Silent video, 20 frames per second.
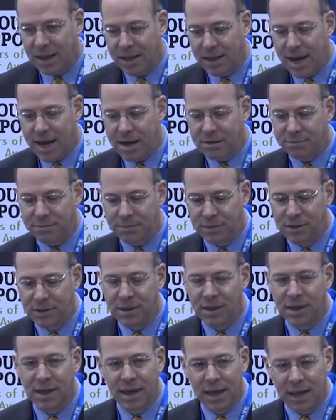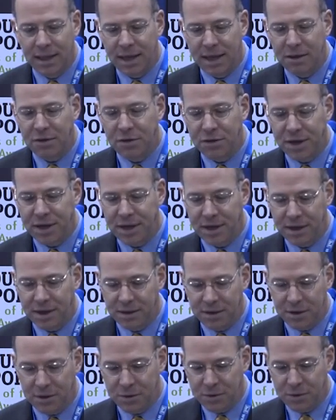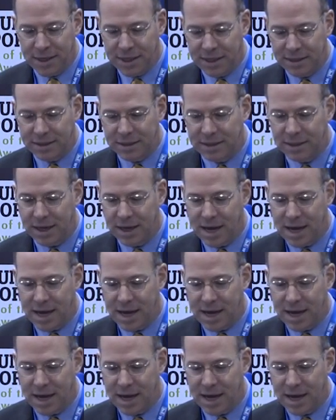Now, the other thing you can do is,